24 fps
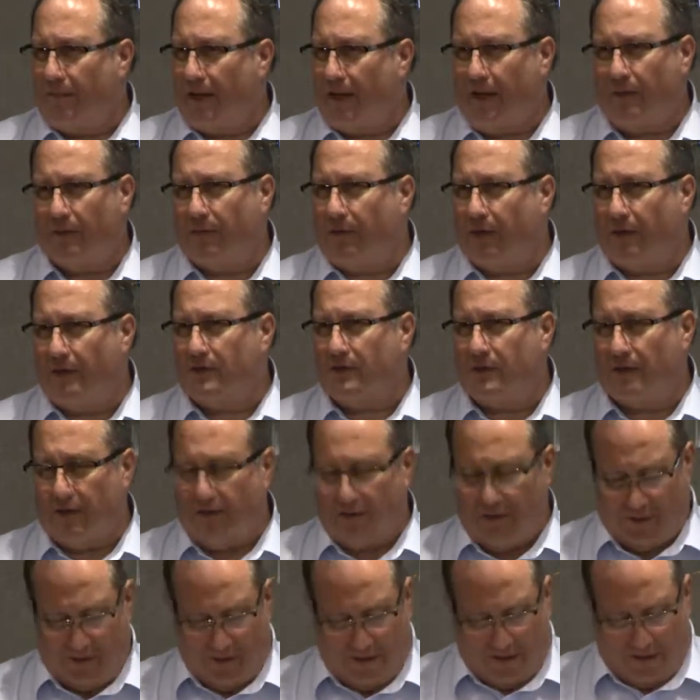I don't think so.
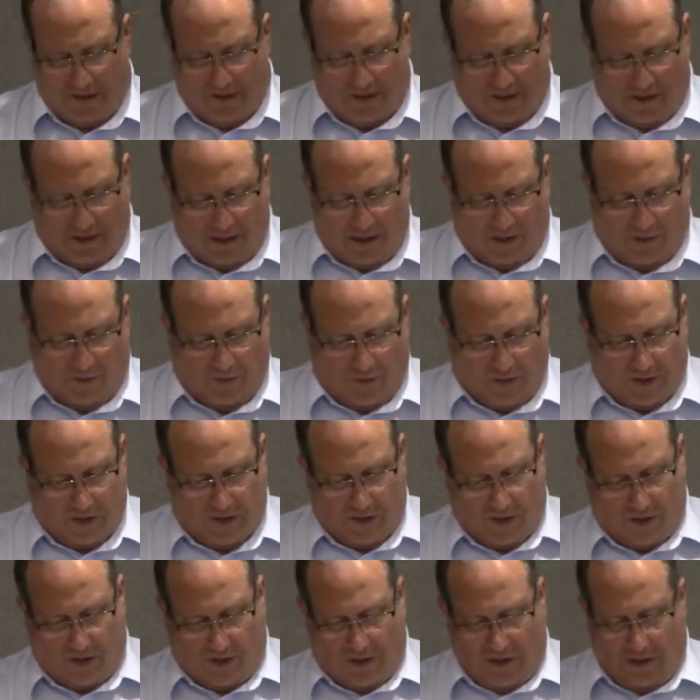I don't think
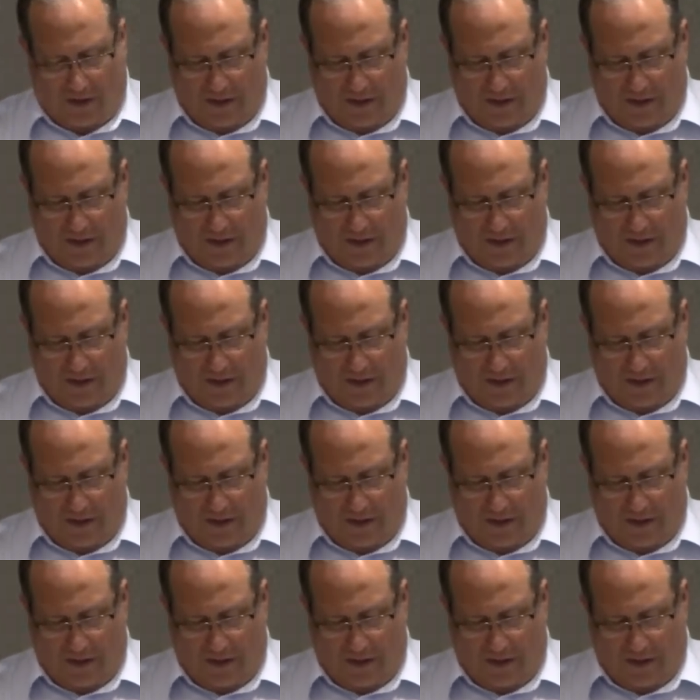so.